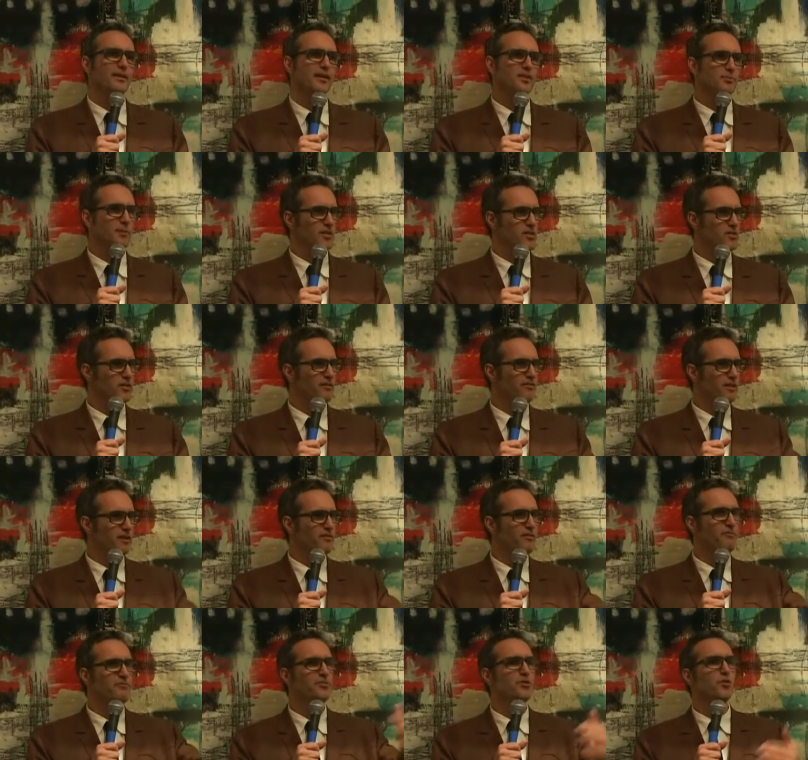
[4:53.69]
Especially if
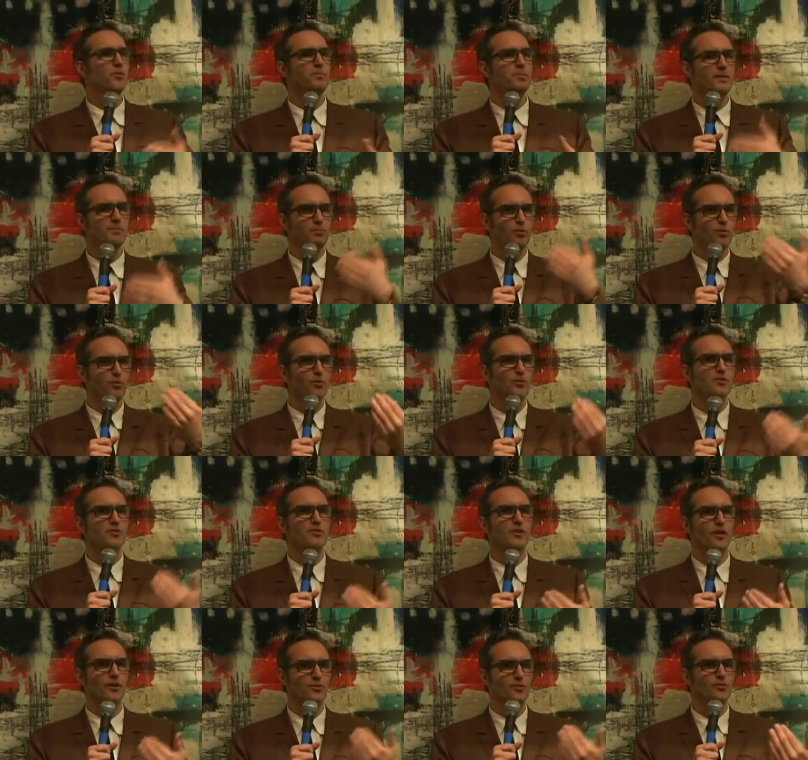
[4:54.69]
a few people would
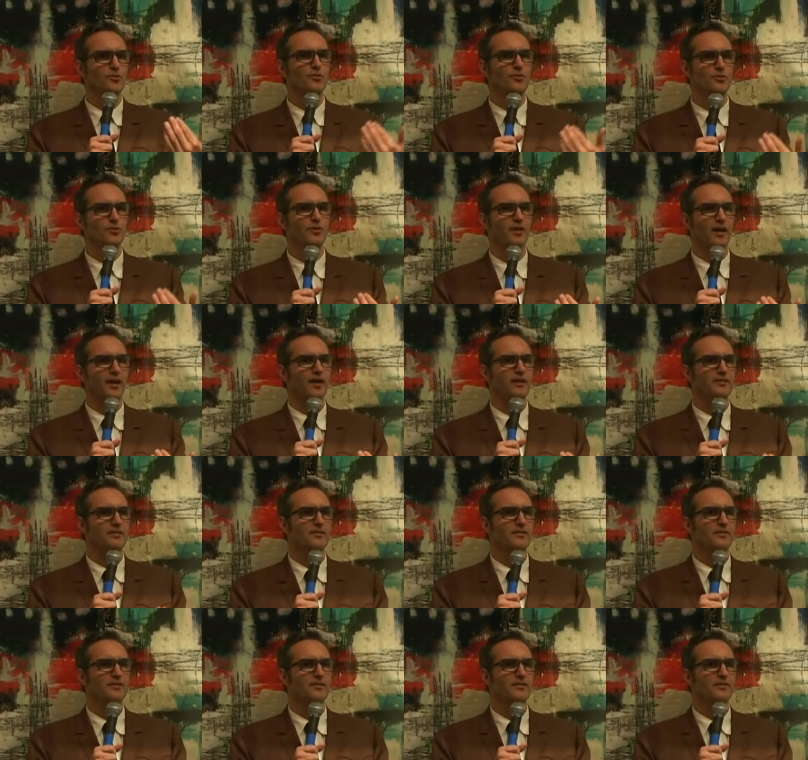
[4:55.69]
start to do that.